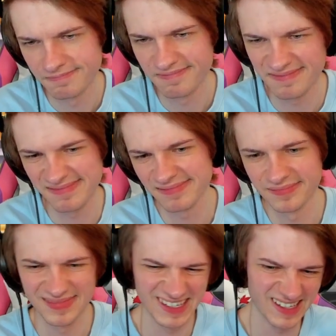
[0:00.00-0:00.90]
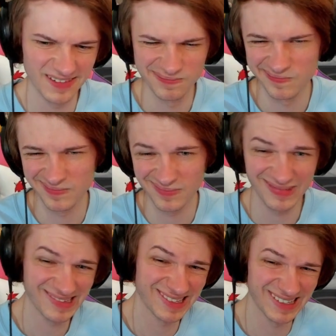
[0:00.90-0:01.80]
Mm, yeah, mm,
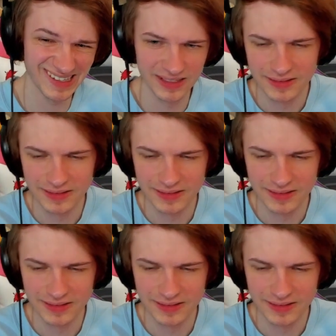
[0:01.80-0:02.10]
yeah.